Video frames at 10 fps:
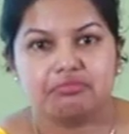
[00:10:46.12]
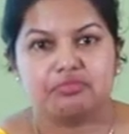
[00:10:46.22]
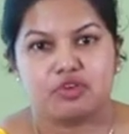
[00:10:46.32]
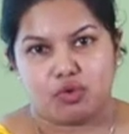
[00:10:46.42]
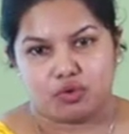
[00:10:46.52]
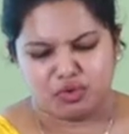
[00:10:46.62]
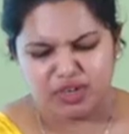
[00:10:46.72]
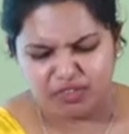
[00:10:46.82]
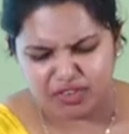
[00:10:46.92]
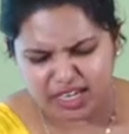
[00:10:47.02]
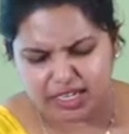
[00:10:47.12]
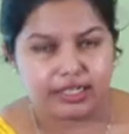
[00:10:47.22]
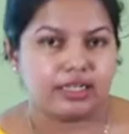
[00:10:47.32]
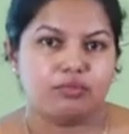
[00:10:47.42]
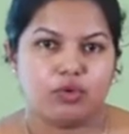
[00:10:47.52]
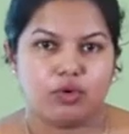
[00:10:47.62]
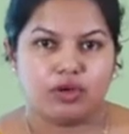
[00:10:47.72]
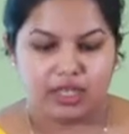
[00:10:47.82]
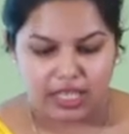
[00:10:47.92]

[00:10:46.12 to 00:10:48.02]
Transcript: No, only very little more.